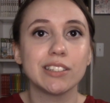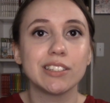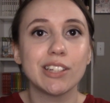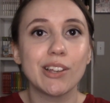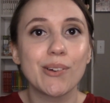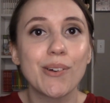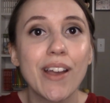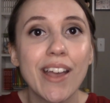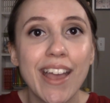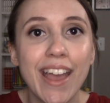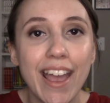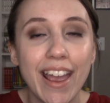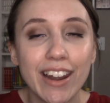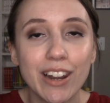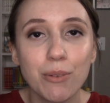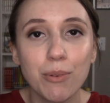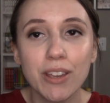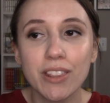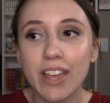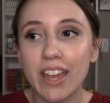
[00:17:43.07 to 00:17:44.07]
So
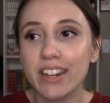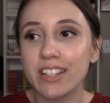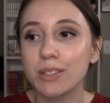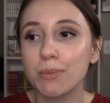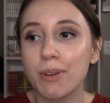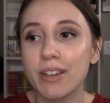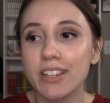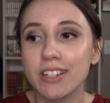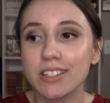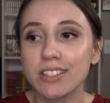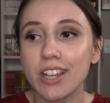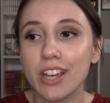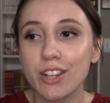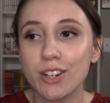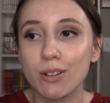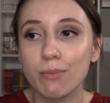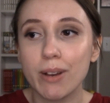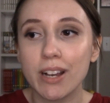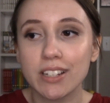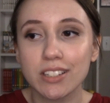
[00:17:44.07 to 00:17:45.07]
anyway, that is my
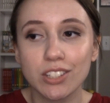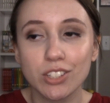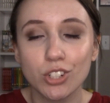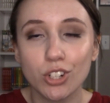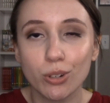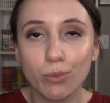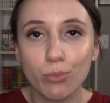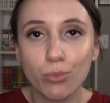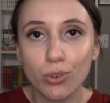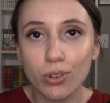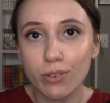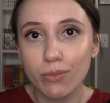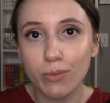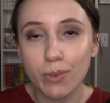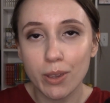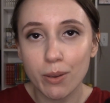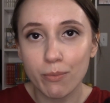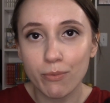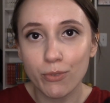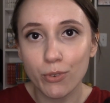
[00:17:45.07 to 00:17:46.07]
entire Boxycharm
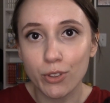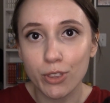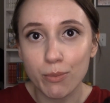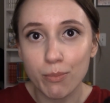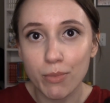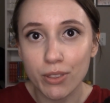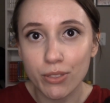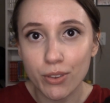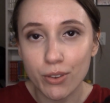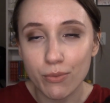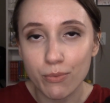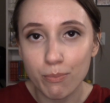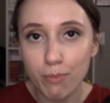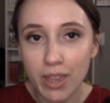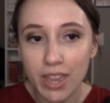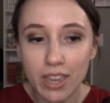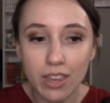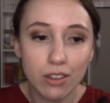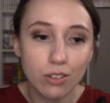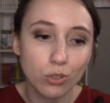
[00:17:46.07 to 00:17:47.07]
Premium for the month of
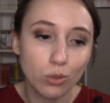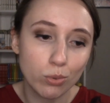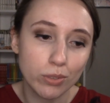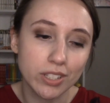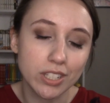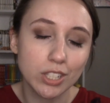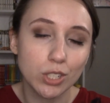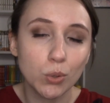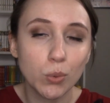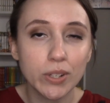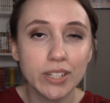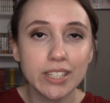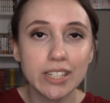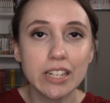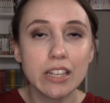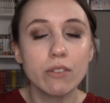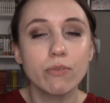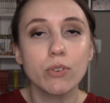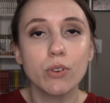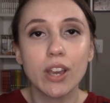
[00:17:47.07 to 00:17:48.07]
May
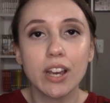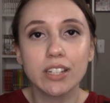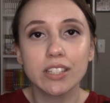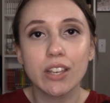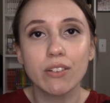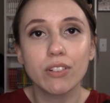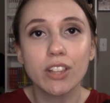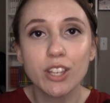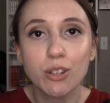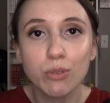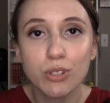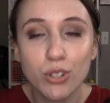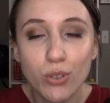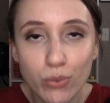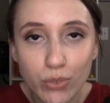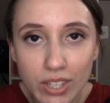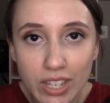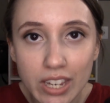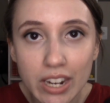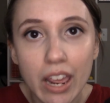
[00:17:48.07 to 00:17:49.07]
2020. If you guys have liked what you've
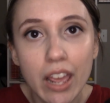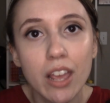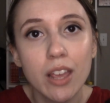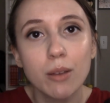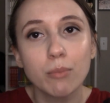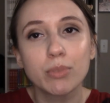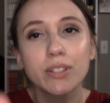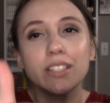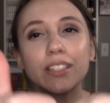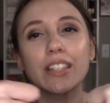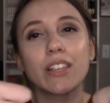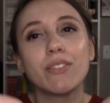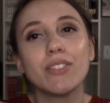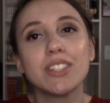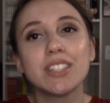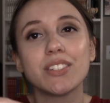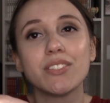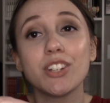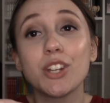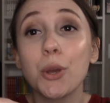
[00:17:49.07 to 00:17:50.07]
seen, please give
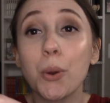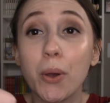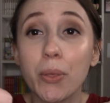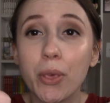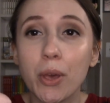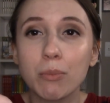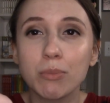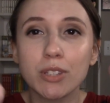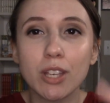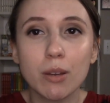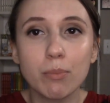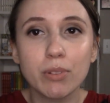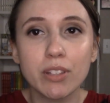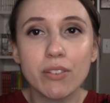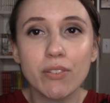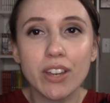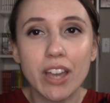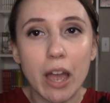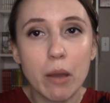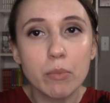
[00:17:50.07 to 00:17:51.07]
this video a thumbs up, leave
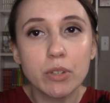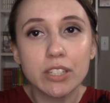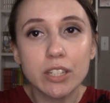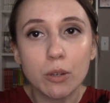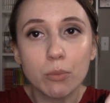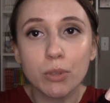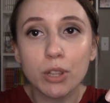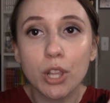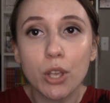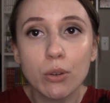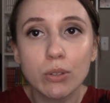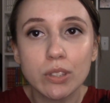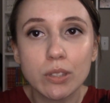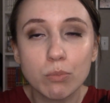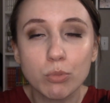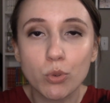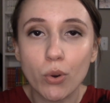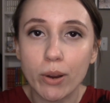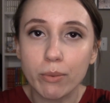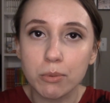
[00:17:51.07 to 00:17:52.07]
a comment down below,
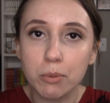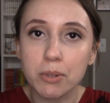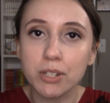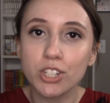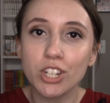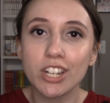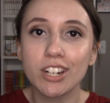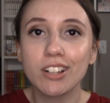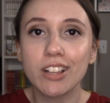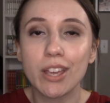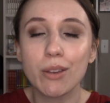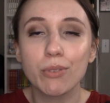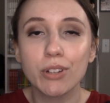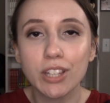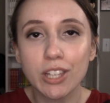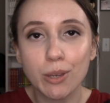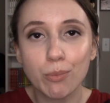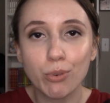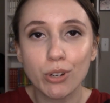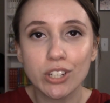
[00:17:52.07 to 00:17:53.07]
subscribe to my channel. I
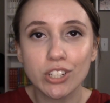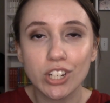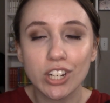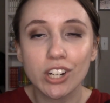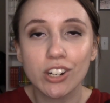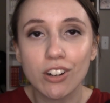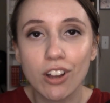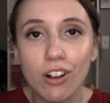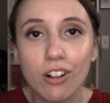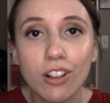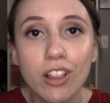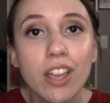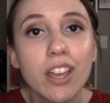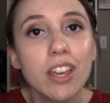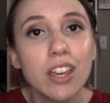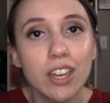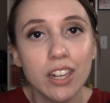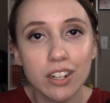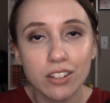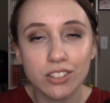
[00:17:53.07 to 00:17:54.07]
really appreciate it all.
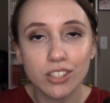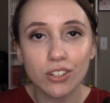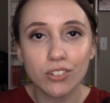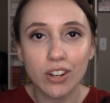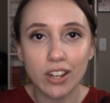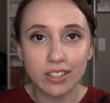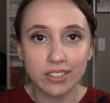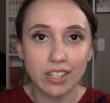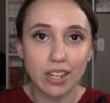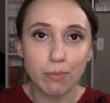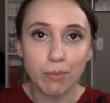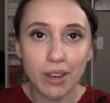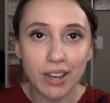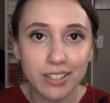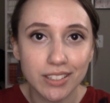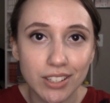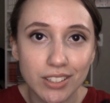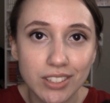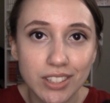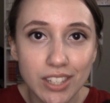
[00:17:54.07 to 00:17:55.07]
And until next time,
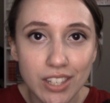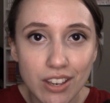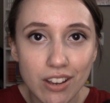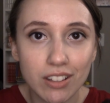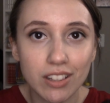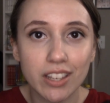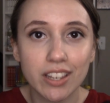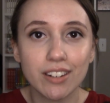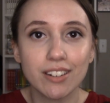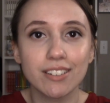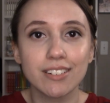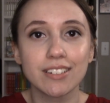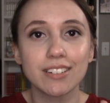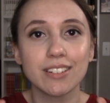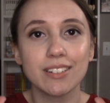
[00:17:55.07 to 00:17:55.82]
guys, I'll see y'all later.